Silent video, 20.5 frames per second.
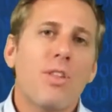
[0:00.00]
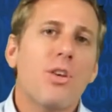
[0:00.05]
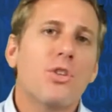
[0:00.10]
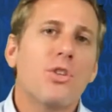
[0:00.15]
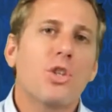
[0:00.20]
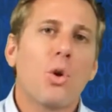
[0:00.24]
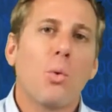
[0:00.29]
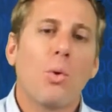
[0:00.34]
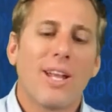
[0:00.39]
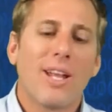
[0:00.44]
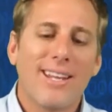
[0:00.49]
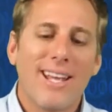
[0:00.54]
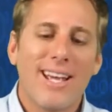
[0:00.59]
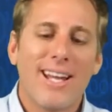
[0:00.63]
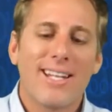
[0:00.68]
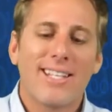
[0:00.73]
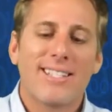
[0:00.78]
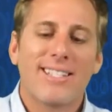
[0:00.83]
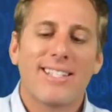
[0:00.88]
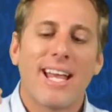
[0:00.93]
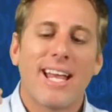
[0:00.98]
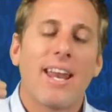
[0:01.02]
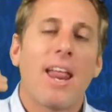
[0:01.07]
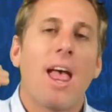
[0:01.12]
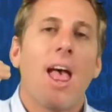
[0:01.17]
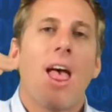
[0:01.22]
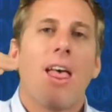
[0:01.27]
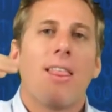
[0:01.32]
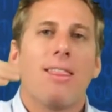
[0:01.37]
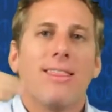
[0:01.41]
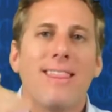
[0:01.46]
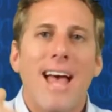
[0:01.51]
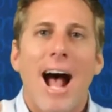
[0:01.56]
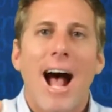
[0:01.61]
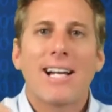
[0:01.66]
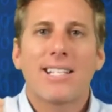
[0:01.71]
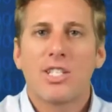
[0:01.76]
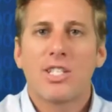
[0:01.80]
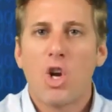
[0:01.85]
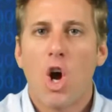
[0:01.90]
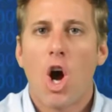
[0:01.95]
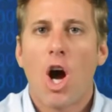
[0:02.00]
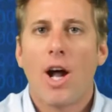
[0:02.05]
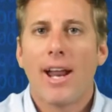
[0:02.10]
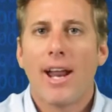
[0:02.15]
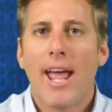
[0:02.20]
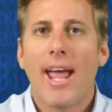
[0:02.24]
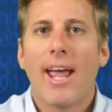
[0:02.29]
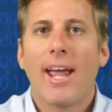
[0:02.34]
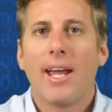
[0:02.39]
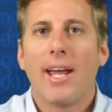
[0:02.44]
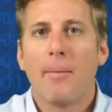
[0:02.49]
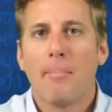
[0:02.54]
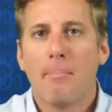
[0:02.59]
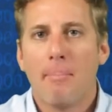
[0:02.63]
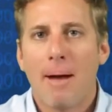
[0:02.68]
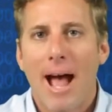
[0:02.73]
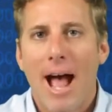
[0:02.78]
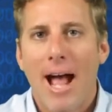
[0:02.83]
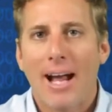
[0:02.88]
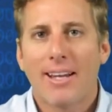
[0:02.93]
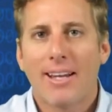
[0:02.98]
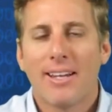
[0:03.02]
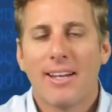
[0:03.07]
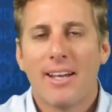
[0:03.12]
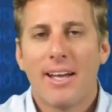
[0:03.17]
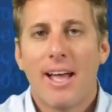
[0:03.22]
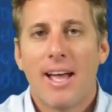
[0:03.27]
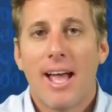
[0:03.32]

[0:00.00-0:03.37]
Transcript: So what he did is said, that's not a Mac.